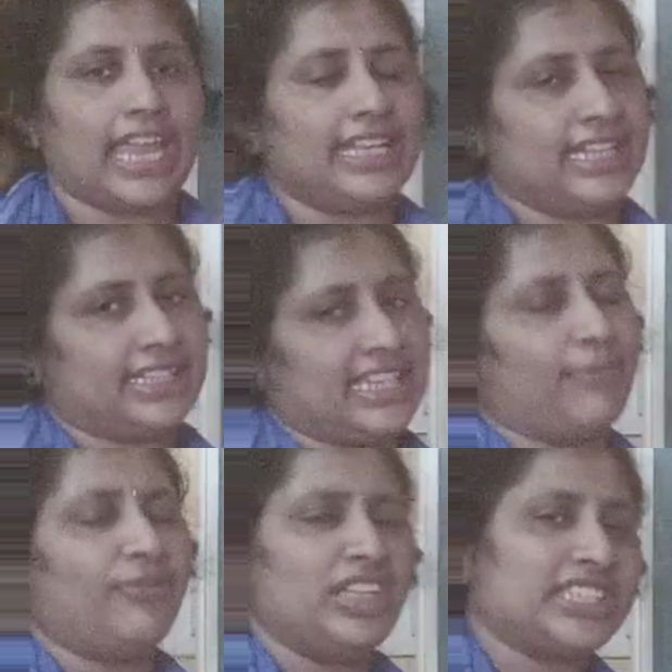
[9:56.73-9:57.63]
and the
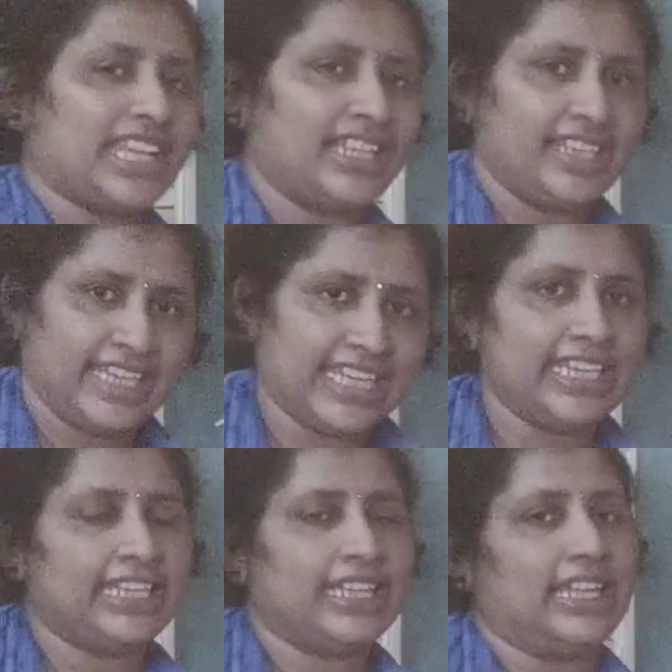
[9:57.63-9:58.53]
stem, which are
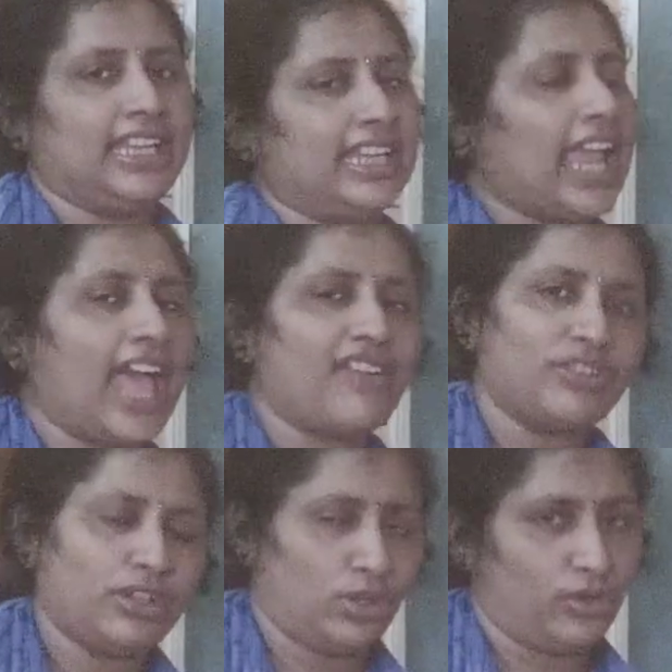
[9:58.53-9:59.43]
green in color,
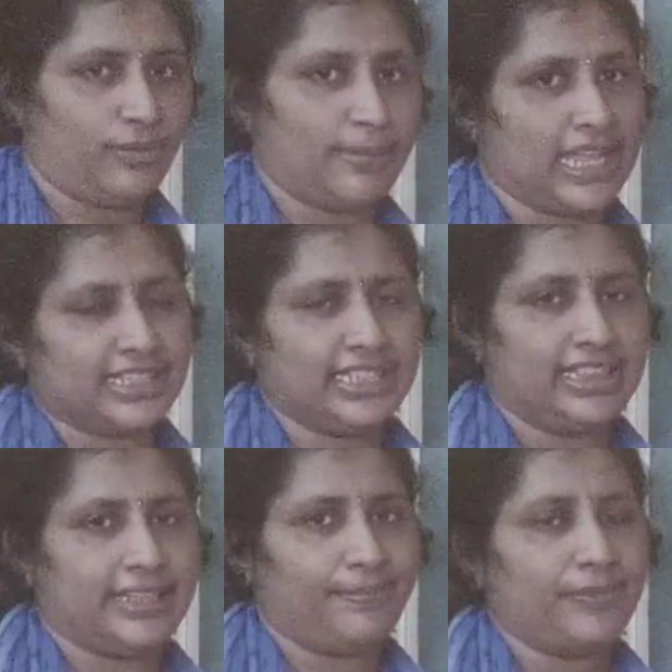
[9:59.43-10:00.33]
have chloroplast
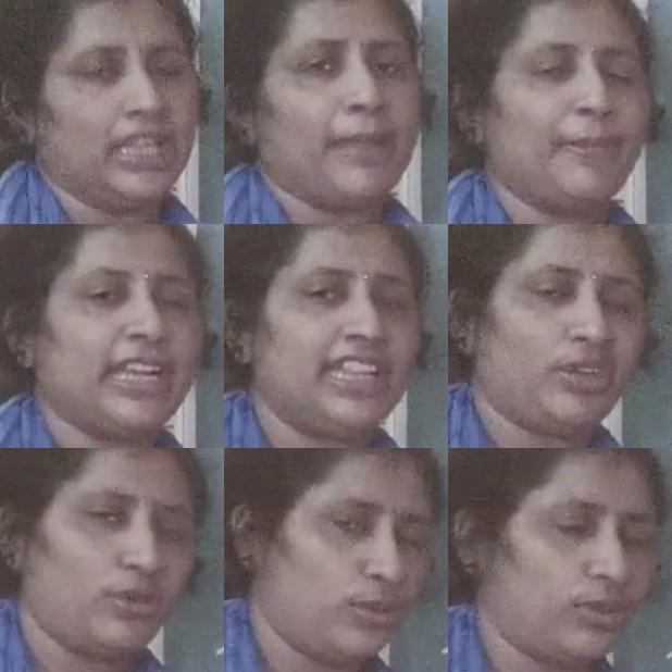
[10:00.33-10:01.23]
in them. But
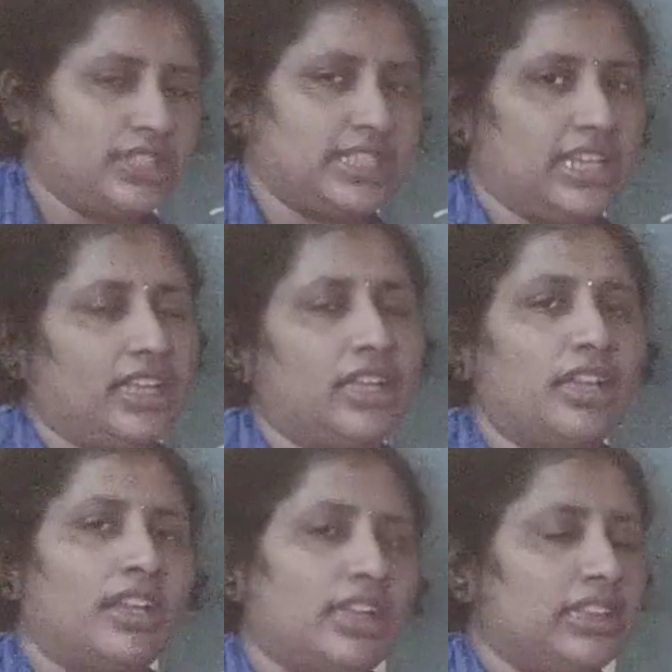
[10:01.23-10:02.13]
the roots,
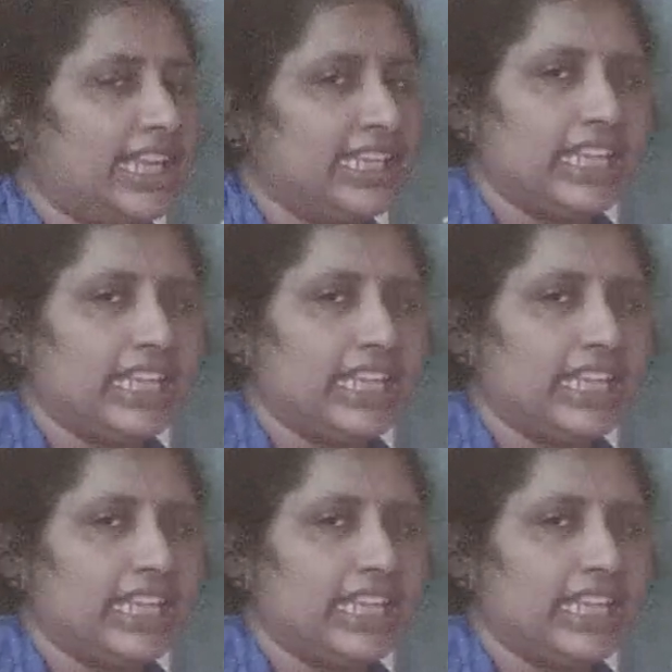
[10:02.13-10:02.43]
they